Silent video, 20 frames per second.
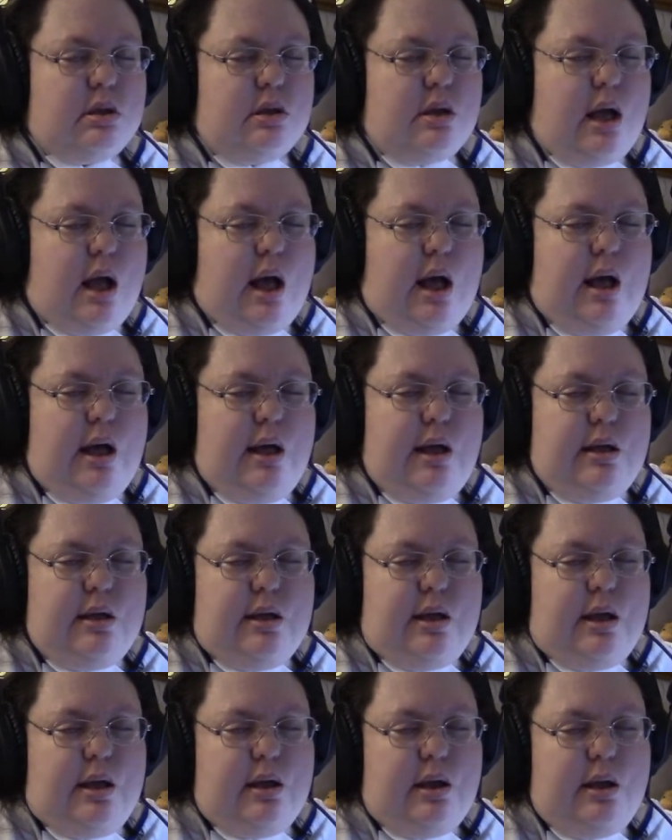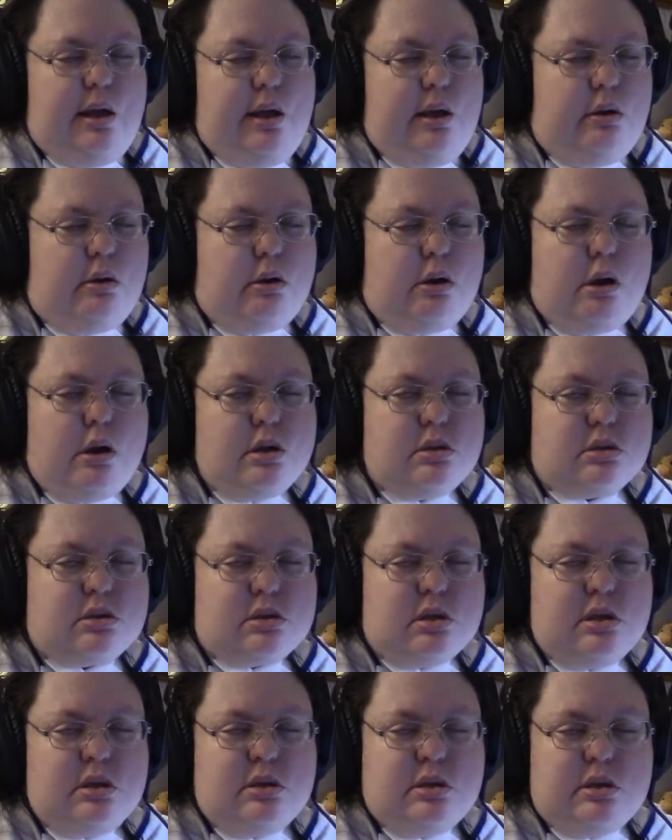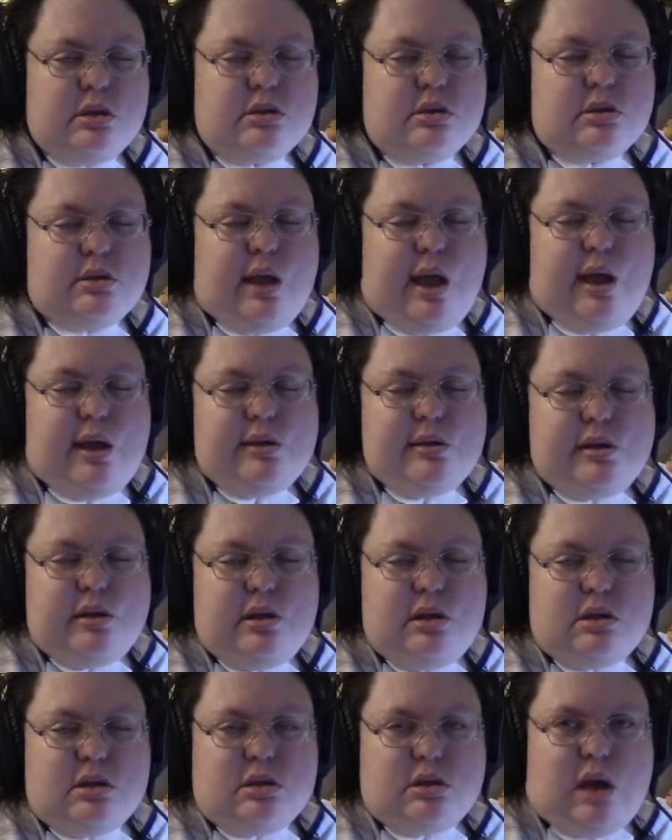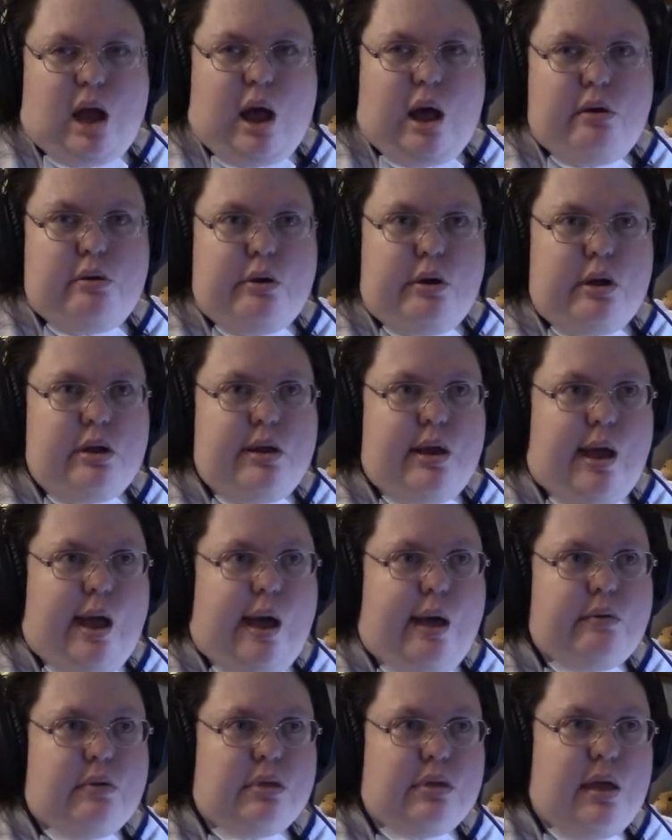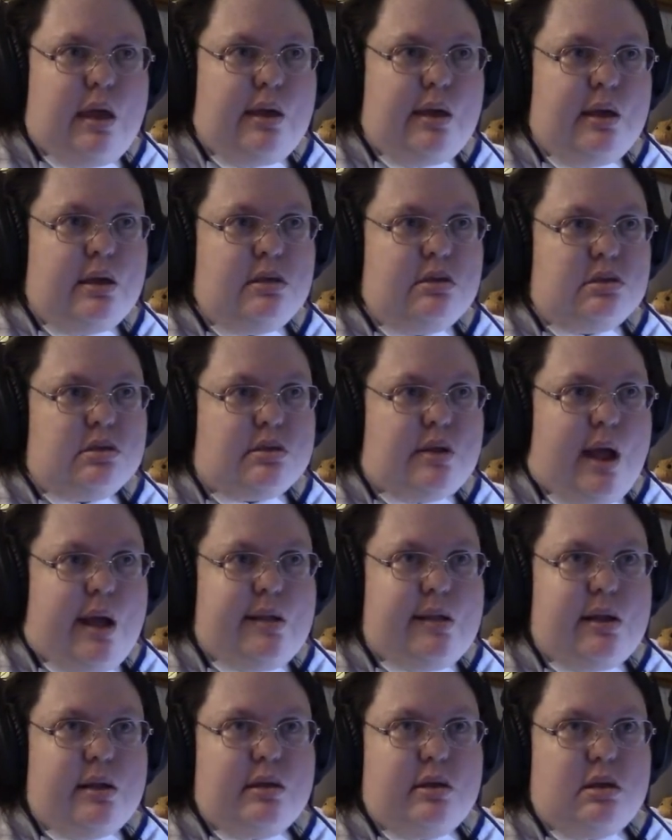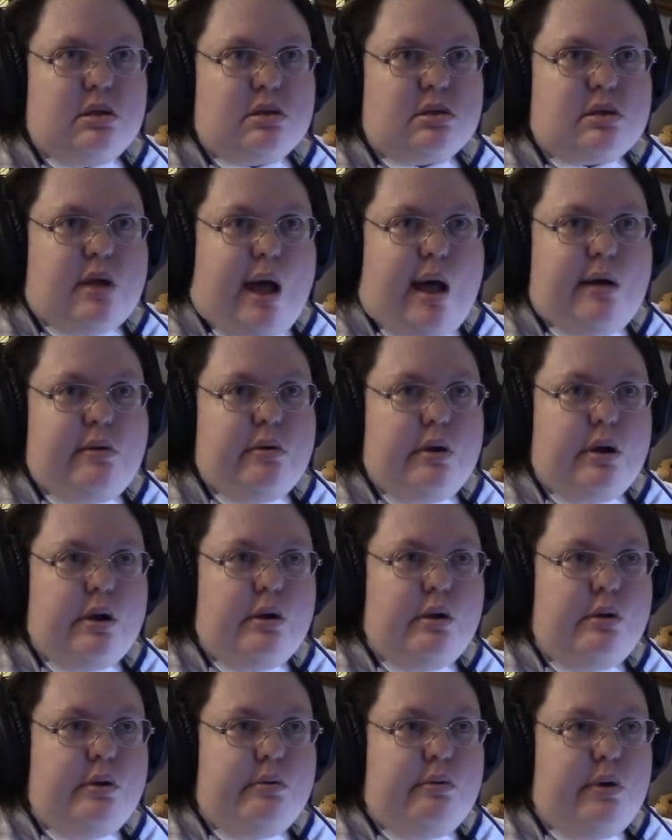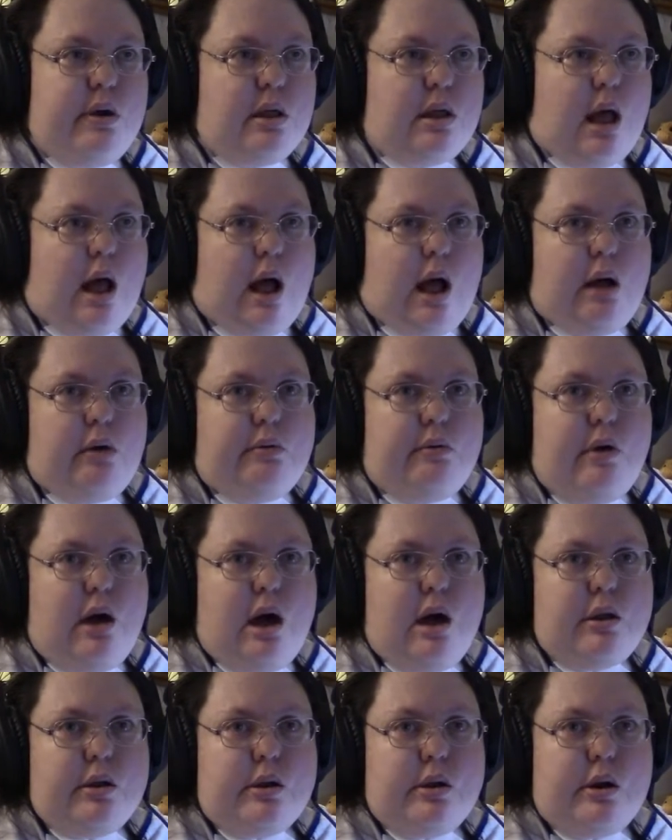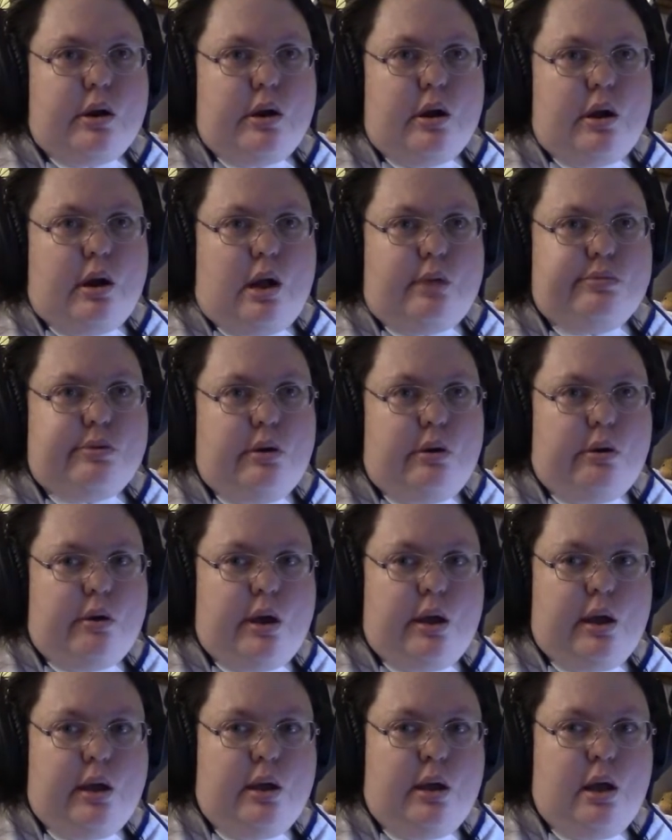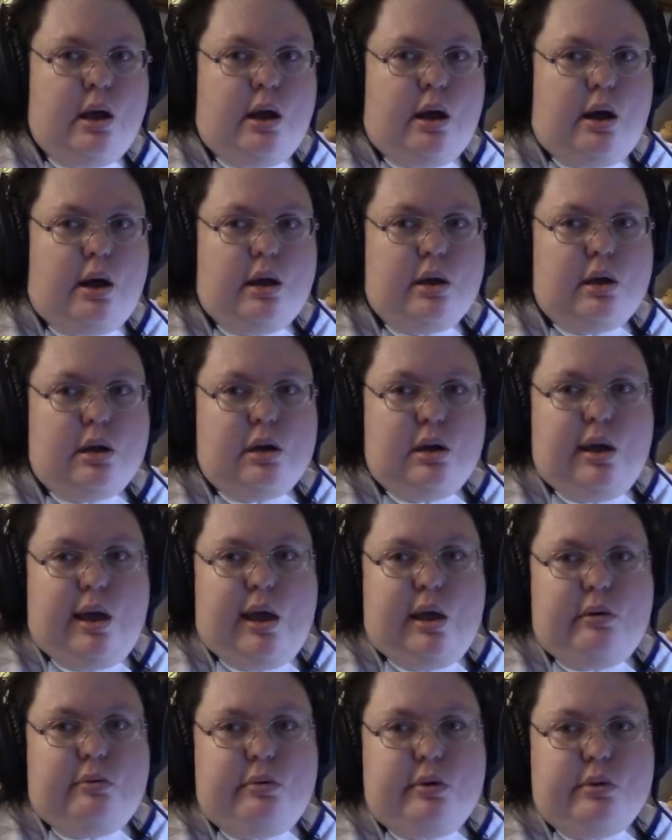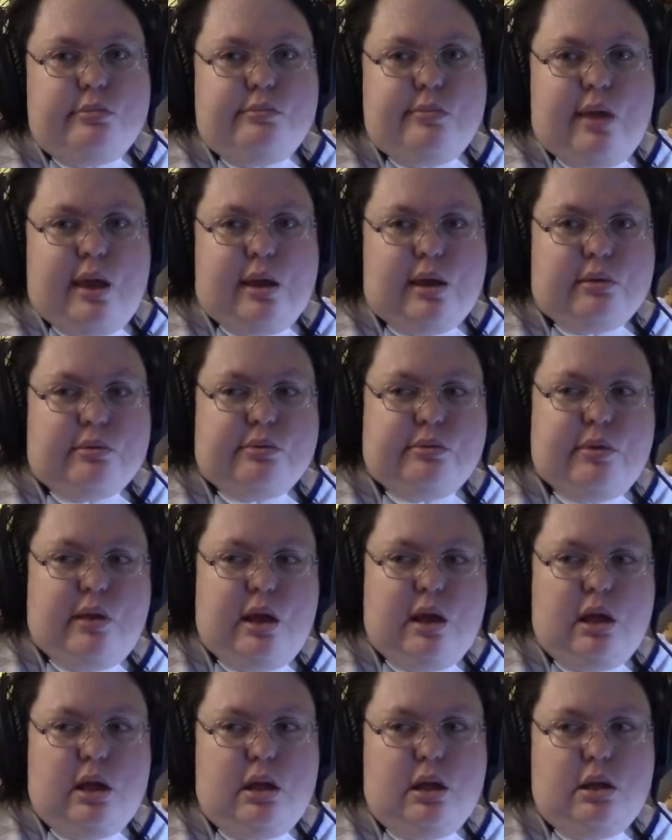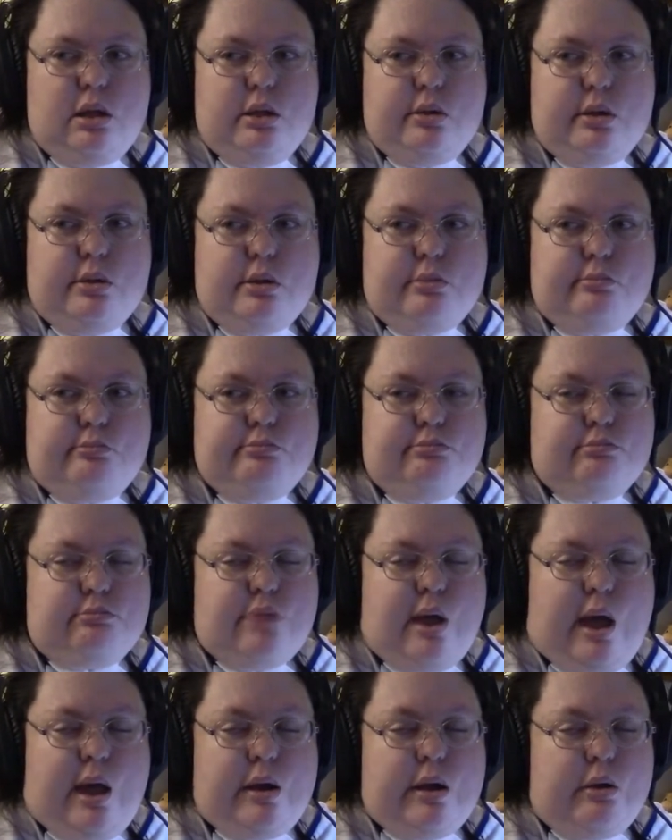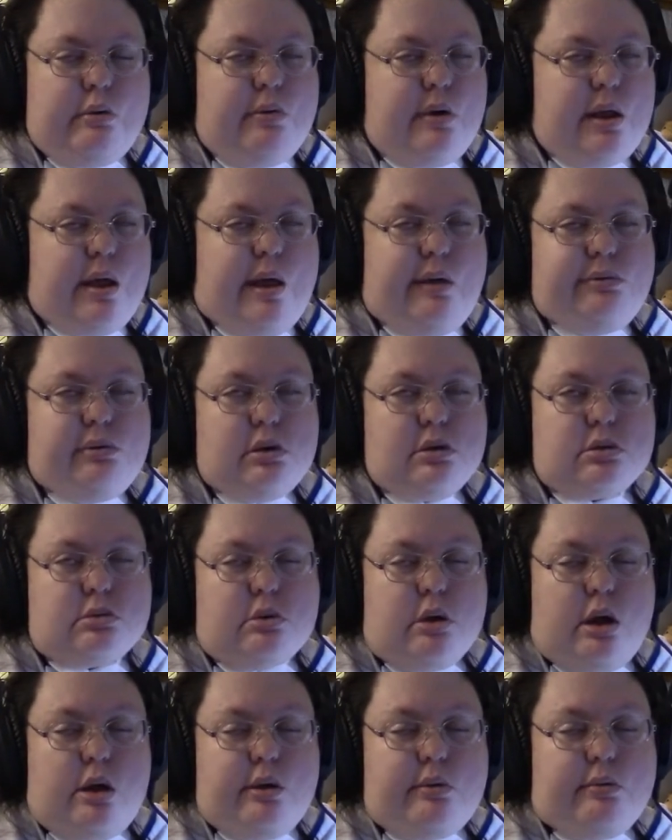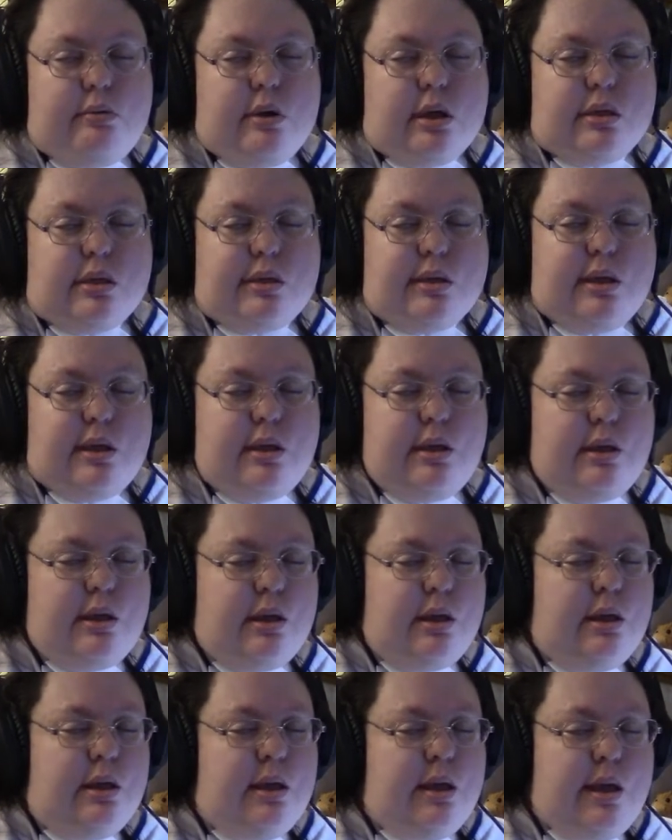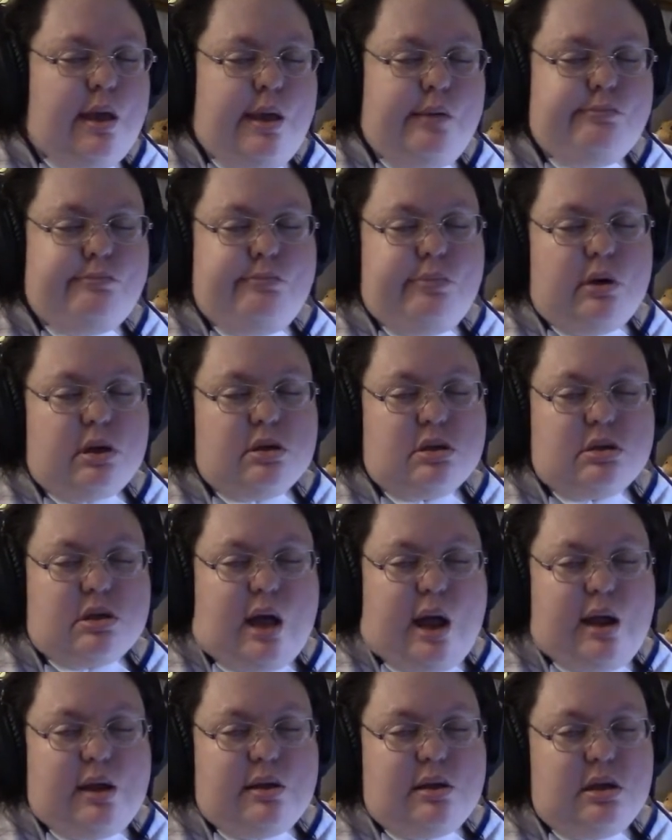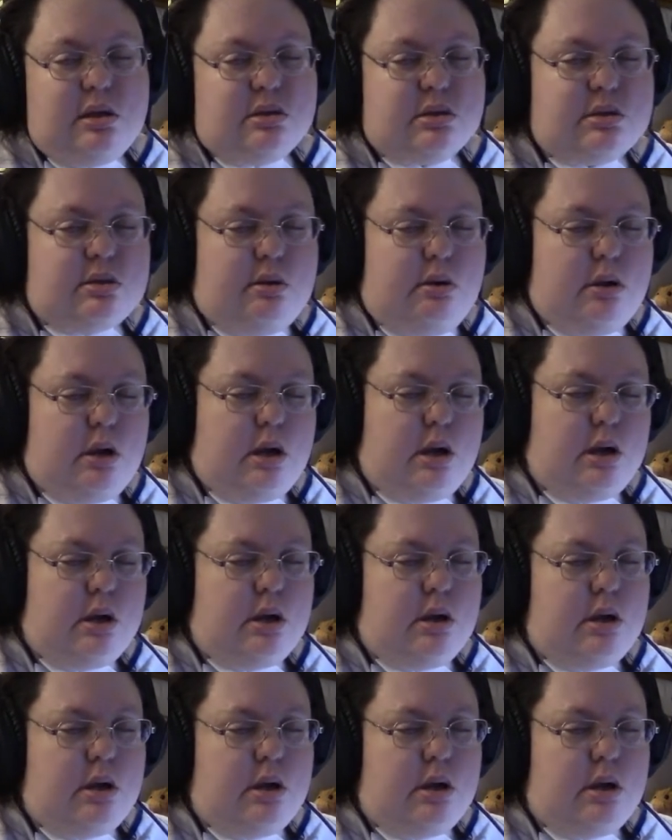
it hurts to stand in the shower. And yeah, I would think standing in the shower with hot water pouring on her leg would make it feel better, whatever's wrong with it. Hip bursitis or